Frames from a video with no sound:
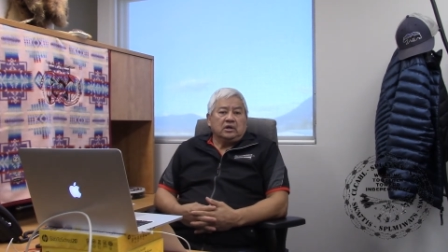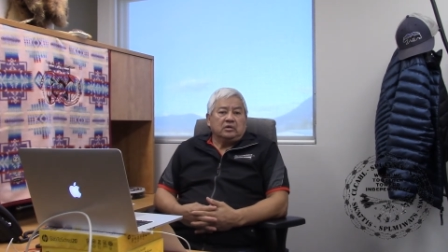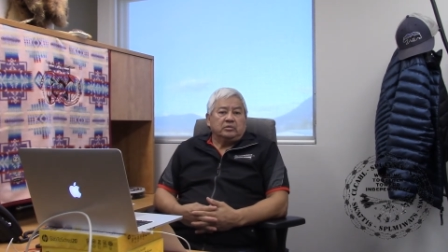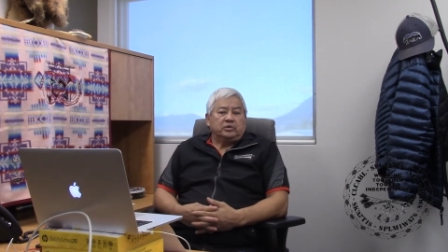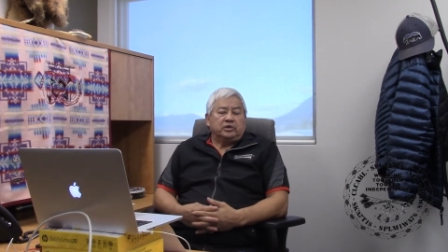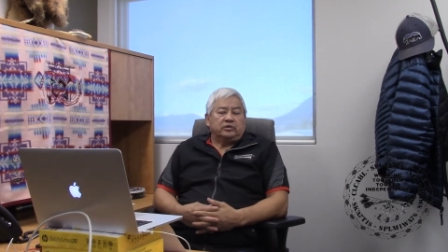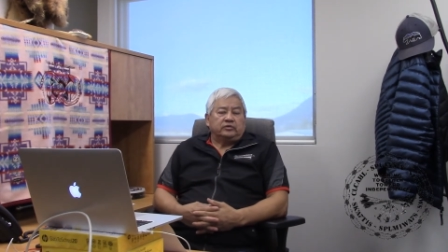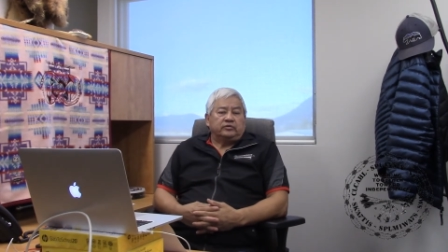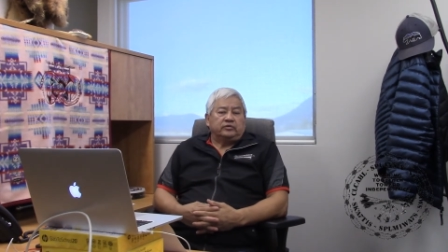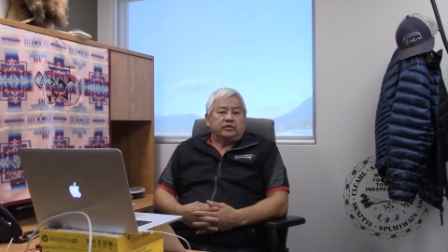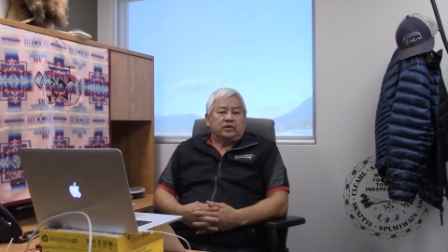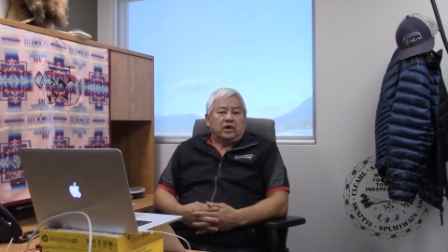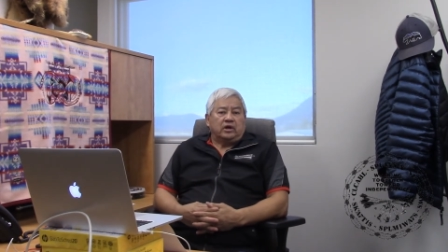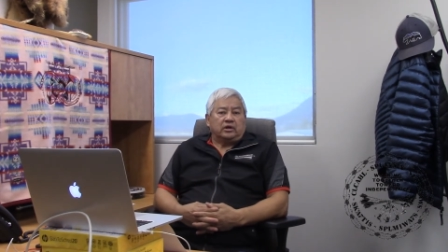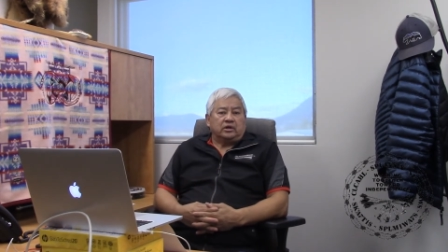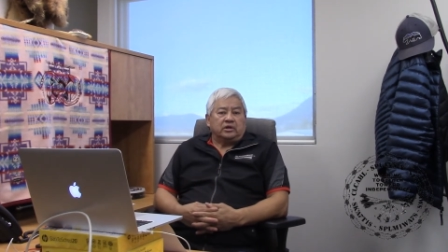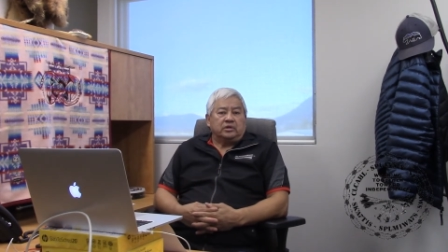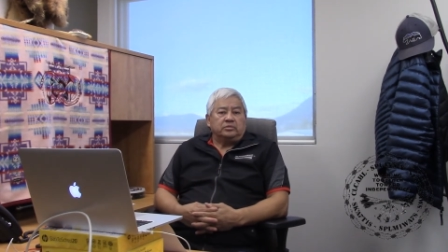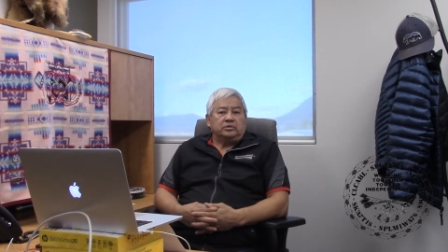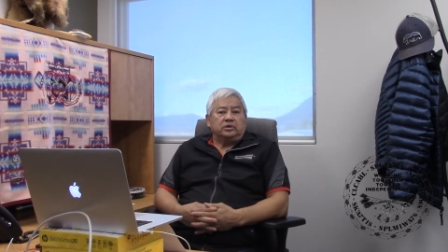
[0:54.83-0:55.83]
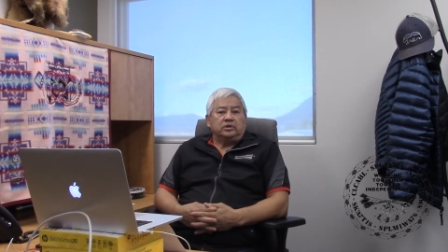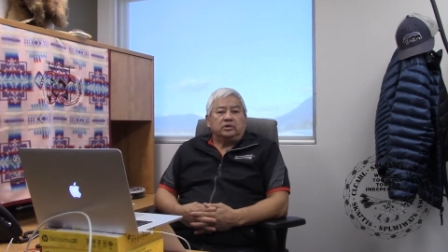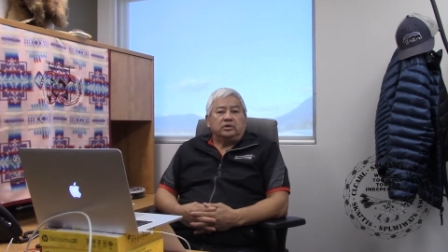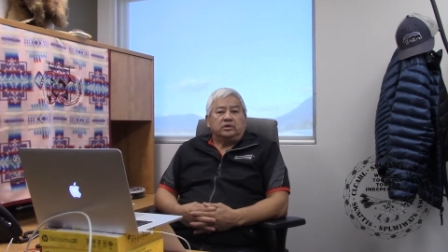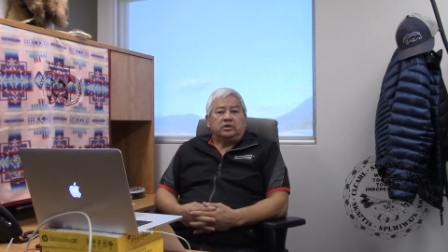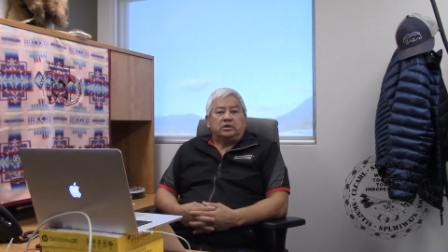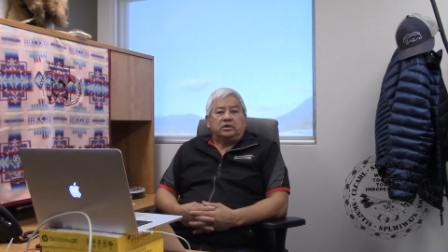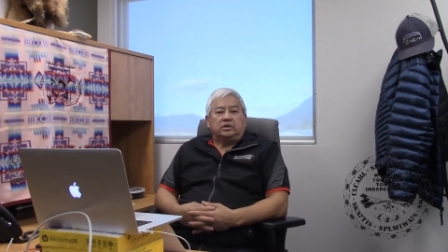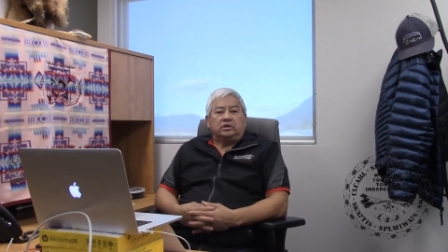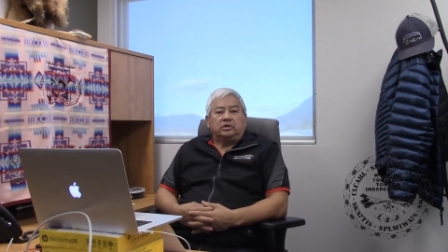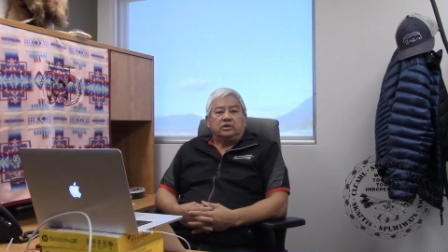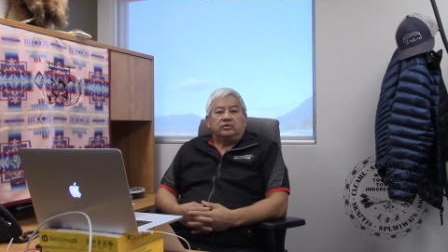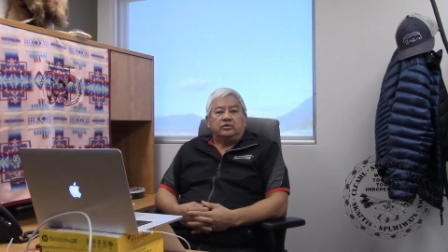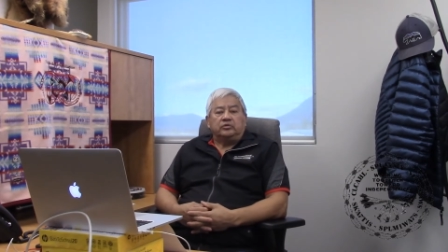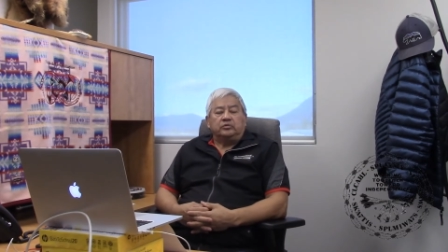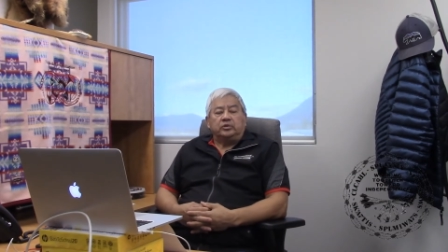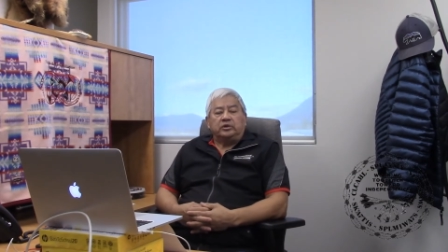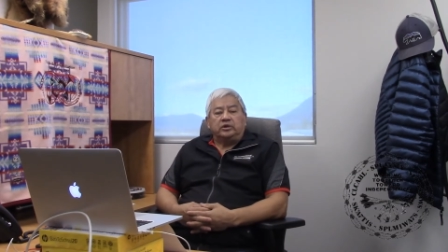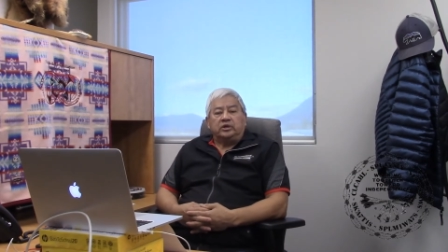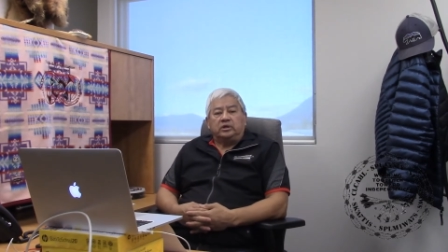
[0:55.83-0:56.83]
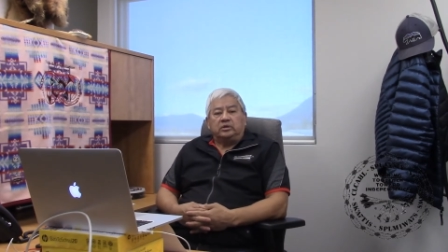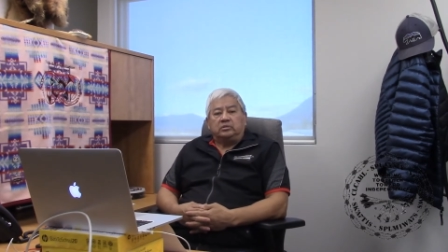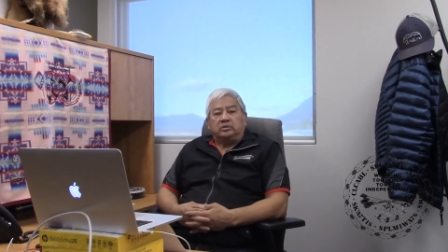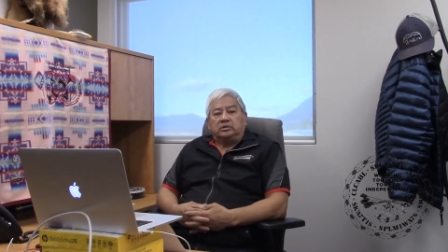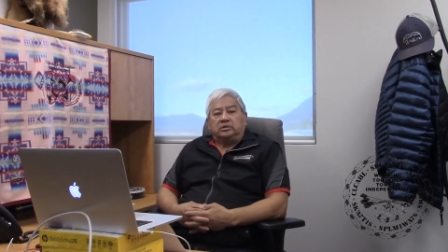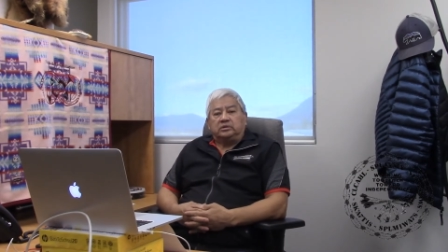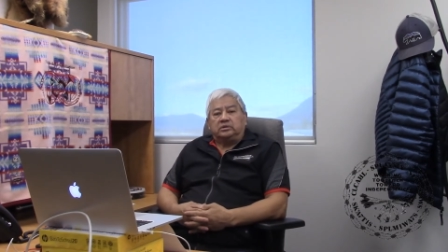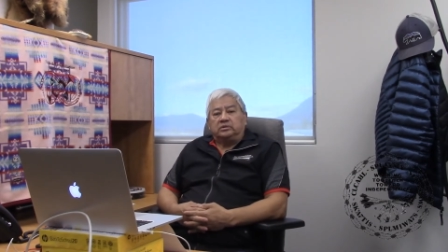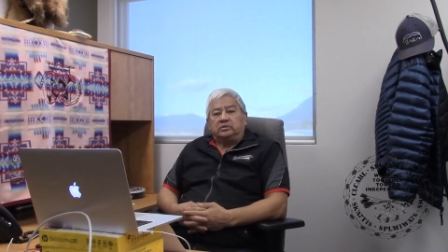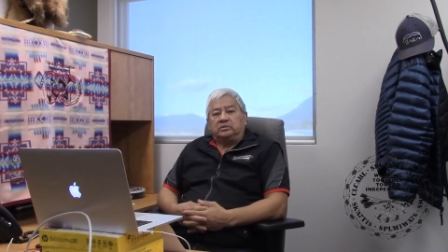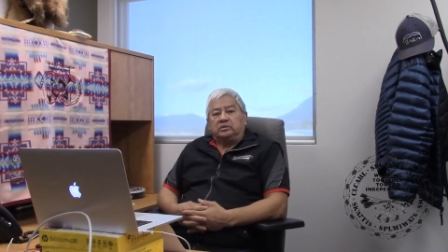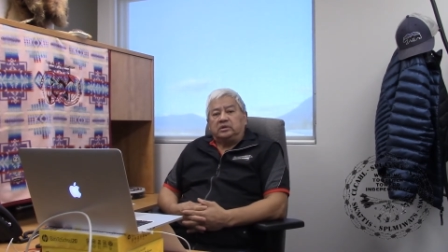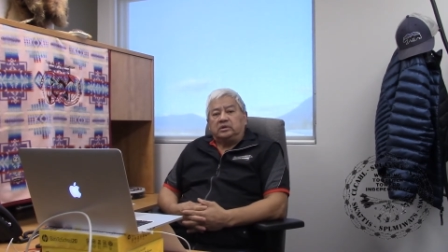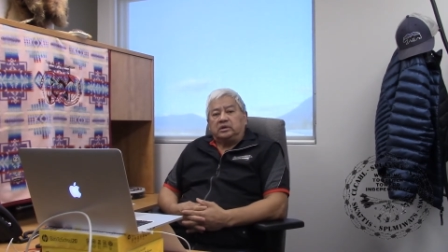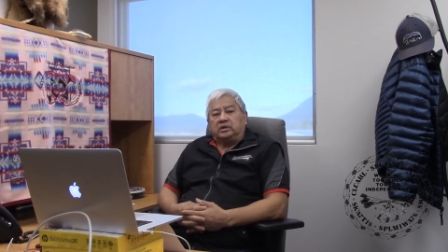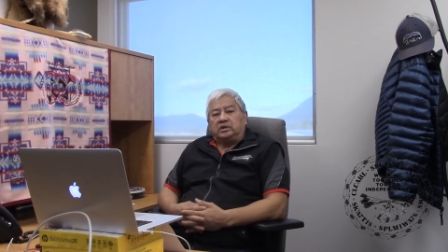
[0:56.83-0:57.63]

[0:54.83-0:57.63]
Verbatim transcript: But for our community here, we've been able to uh,